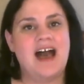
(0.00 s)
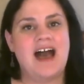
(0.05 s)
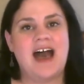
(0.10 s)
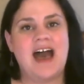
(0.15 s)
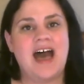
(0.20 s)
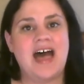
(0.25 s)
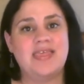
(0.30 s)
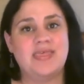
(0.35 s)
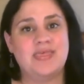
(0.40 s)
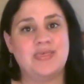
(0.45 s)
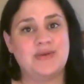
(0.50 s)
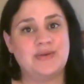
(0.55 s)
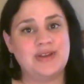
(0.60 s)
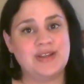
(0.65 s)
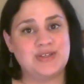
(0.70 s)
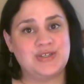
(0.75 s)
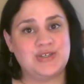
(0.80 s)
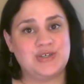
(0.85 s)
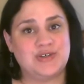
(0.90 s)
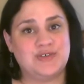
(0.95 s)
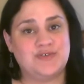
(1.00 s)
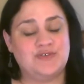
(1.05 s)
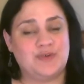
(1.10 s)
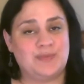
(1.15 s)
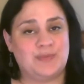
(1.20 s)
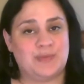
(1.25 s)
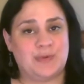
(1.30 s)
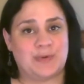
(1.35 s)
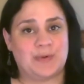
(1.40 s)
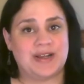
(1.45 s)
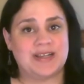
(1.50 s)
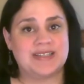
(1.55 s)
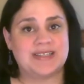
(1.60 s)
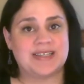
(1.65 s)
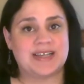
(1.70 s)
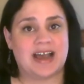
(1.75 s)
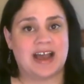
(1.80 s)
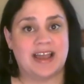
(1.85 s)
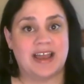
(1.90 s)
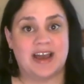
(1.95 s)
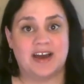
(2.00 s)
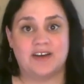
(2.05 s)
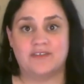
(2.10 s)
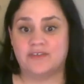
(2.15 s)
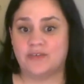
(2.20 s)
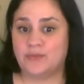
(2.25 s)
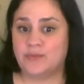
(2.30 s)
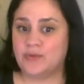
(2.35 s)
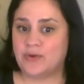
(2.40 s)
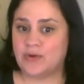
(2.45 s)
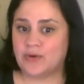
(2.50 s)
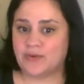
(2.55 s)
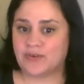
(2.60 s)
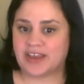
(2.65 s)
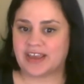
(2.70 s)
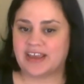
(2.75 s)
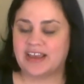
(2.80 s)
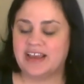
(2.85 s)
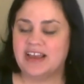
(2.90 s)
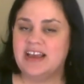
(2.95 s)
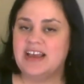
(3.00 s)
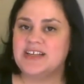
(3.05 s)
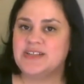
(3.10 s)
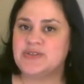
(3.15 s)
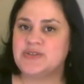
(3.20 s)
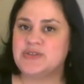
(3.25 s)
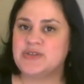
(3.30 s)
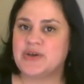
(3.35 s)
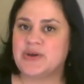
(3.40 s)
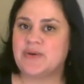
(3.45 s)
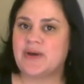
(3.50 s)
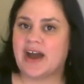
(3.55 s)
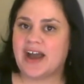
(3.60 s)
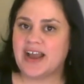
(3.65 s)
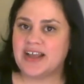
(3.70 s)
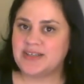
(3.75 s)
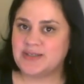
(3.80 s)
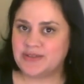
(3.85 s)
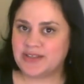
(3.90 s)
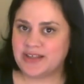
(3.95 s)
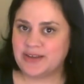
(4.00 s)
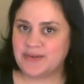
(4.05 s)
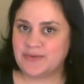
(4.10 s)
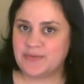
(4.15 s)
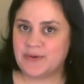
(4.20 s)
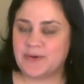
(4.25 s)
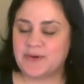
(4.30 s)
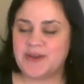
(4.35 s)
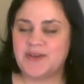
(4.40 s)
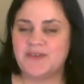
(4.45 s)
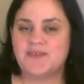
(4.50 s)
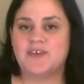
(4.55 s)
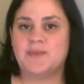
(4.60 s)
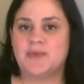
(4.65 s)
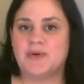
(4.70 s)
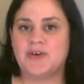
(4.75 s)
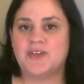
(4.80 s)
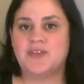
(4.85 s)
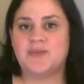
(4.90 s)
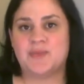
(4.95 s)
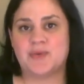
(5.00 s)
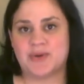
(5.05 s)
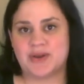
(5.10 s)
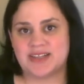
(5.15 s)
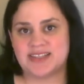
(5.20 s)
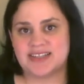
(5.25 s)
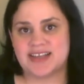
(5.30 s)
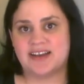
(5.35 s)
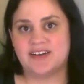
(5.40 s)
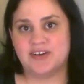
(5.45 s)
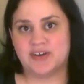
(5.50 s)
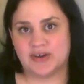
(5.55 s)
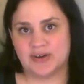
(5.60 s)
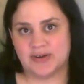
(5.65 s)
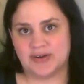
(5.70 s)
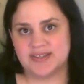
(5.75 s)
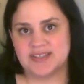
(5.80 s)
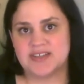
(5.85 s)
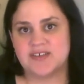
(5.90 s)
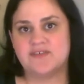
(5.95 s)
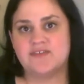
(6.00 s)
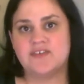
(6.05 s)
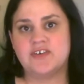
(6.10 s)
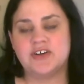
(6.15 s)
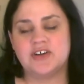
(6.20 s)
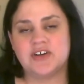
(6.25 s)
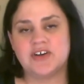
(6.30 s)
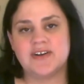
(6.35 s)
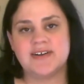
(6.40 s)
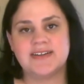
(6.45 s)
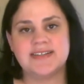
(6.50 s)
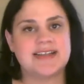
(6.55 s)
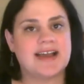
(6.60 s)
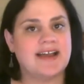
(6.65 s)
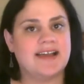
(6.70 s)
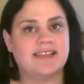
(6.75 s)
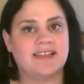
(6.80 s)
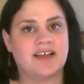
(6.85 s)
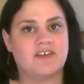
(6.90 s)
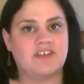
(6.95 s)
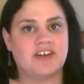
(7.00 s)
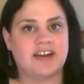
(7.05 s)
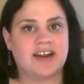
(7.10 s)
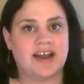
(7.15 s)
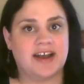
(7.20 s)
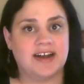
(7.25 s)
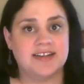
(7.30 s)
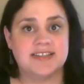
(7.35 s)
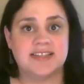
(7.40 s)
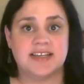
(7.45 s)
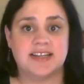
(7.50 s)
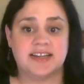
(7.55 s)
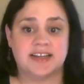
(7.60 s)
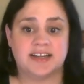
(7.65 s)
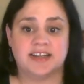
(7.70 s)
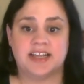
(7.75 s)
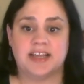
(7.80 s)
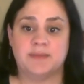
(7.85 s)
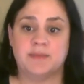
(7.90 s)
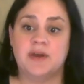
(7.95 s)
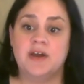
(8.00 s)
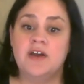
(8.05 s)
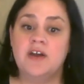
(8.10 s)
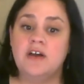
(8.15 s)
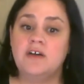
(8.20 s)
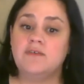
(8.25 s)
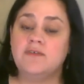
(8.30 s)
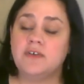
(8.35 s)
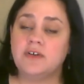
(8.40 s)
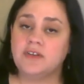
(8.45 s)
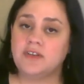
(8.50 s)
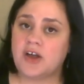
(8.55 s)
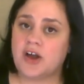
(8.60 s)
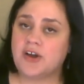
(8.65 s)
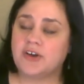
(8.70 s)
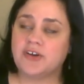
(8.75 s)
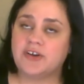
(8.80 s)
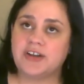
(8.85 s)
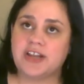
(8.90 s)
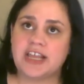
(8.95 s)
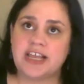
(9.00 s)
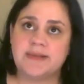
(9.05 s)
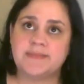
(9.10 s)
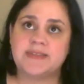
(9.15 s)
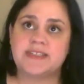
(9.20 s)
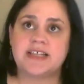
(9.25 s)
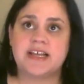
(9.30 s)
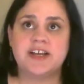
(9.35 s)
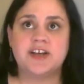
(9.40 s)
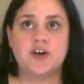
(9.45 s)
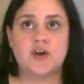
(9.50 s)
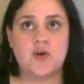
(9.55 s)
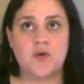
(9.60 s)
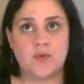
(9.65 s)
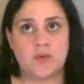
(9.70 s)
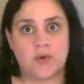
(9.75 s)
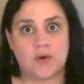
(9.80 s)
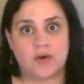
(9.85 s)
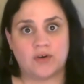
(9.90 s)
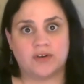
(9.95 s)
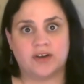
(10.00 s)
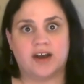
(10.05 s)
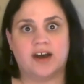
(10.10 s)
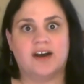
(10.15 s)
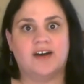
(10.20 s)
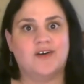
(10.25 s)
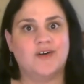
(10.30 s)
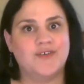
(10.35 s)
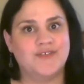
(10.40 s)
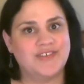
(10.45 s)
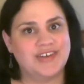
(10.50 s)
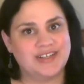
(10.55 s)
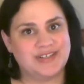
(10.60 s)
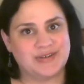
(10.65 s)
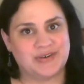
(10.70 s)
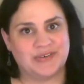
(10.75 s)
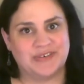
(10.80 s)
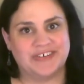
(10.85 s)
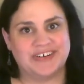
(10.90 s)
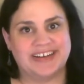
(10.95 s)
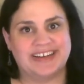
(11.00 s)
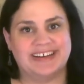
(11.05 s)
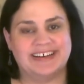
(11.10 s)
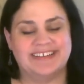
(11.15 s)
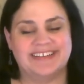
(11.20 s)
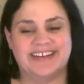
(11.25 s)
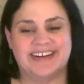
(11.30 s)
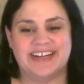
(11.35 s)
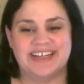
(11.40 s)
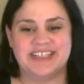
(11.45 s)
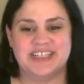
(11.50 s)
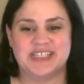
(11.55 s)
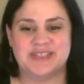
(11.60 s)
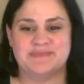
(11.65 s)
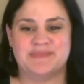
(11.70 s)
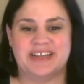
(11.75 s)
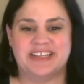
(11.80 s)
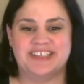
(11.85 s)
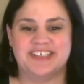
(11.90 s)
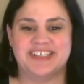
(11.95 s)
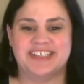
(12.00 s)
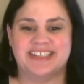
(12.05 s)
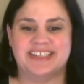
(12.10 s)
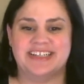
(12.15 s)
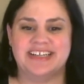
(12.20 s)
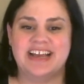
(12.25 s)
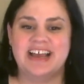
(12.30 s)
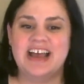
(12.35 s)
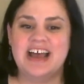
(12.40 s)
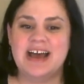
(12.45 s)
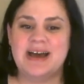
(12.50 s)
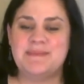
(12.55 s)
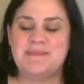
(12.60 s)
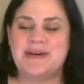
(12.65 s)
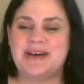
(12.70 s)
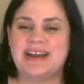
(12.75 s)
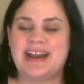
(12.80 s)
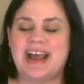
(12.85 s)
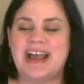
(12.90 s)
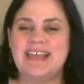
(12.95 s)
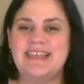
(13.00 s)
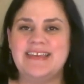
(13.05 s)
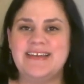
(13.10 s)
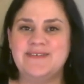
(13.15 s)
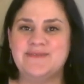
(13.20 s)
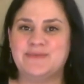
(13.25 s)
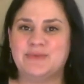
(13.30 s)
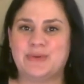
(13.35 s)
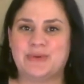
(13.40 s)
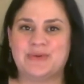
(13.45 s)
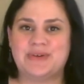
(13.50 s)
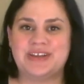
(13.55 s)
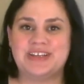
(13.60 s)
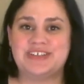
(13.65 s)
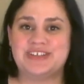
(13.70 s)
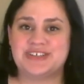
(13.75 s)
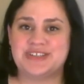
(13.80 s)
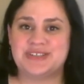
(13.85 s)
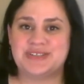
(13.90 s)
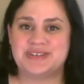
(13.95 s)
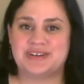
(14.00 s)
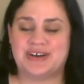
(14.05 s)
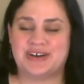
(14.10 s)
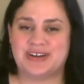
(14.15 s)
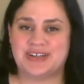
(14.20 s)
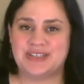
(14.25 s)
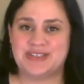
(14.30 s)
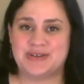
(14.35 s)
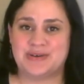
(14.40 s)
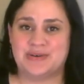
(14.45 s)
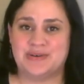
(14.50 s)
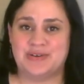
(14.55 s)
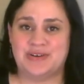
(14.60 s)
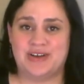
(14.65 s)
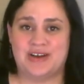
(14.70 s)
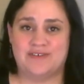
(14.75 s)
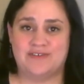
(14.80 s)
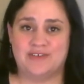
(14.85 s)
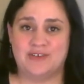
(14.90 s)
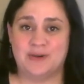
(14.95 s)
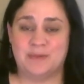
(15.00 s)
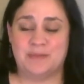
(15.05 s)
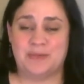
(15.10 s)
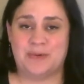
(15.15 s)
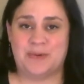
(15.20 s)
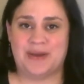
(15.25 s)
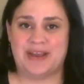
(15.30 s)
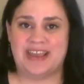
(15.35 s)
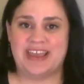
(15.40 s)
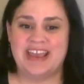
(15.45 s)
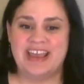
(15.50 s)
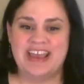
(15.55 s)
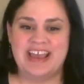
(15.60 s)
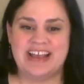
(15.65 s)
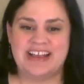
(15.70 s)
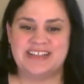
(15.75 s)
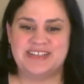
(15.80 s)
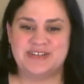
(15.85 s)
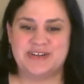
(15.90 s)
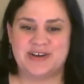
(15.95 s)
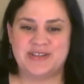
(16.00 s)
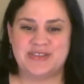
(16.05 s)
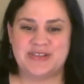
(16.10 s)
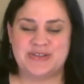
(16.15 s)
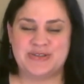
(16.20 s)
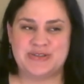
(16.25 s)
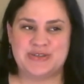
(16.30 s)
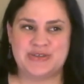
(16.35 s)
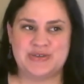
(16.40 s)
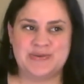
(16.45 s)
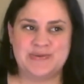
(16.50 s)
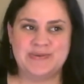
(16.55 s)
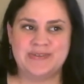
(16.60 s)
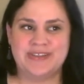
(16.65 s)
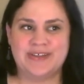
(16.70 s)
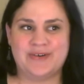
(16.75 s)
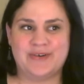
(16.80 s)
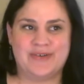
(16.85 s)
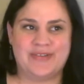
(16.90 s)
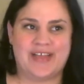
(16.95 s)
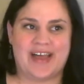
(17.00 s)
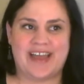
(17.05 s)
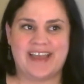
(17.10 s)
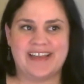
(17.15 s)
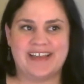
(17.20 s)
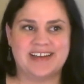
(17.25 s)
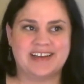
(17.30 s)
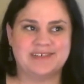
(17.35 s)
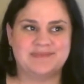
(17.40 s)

At 32 for boys, I have Rory. So I do like Rory for both boys and girls. For girls, I love it as a nickname for longer names like Aurora or Victoria that I just mentioned. But I think Rory just on its own for a boy, it's got this cute little like,